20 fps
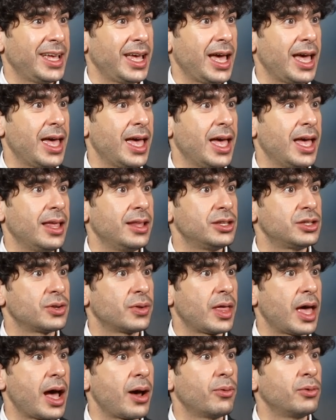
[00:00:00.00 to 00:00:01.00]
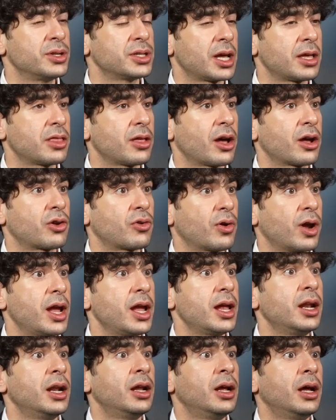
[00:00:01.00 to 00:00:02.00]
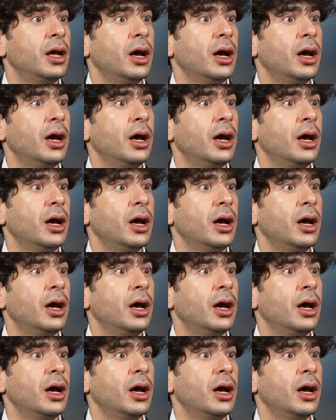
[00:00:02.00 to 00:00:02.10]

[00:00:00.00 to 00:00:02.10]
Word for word: And so that was, I thought, great.